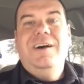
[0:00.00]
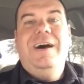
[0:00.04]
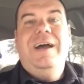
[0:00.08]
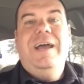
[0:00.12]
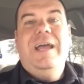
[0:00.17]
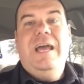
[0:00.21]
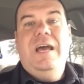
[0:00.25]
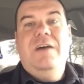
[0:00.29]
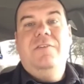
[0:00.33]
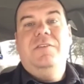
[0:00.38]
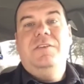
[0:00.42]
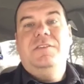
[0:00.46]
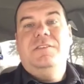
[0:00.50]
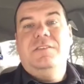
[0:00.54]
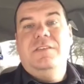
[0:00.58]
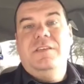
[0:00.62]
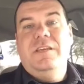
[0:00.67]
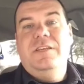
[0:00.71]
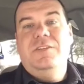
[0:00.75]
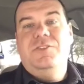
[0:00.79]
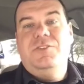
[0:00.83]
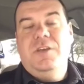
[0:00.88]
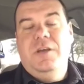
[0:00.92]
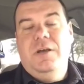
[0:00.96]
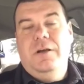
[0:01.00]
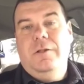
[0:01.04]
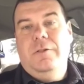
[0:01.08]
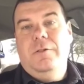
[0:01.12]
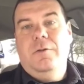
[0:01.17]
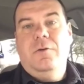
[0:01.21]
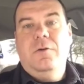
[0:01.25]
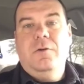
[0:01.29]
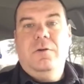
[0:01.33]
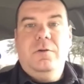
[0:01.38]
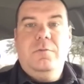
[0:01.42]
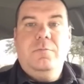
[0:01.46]
I have a CHL,
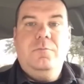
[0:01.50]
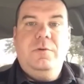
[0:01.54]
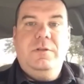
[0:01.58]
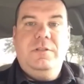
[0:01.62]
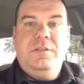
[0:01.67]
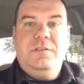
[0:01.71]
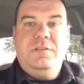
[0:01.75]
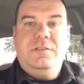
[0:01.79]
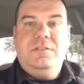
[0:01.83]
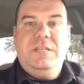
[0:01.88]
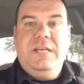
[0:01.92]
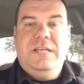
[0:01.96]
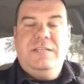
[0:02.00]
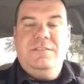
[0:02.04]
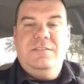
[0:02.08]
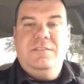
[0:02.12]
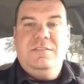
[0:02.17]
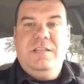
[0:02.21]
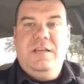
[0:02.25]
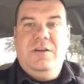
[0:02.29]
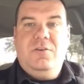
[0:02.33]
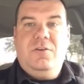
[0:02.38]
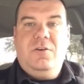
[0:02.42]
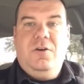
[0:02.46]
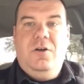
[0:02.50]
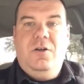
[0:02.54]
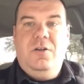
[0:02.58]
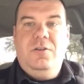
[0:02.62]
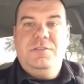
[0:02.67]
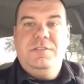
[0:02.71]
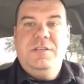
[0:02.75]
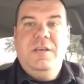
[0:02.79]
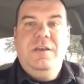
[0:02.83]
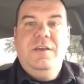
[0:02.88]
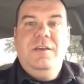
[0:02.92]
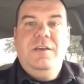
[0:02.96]
or what Texas now
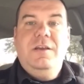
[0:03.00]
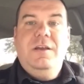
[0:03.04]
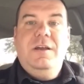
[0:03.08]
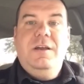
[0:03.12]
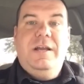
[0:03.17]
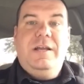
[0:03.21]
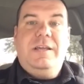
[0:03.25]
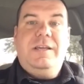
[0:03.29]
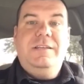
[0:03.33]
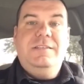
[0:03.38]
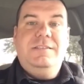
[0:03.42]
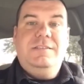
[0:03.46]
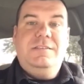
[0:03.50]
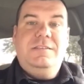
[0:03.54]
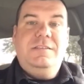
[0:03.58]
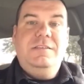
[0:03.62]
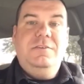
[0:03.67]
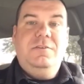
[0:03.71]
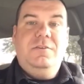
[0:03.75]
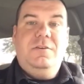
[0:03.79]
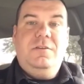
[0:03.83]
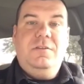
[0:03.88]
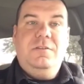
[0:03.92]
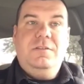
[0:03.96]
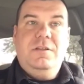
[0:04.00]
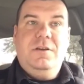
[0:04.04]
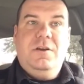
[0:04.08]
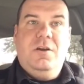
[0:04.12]
calls a concealed,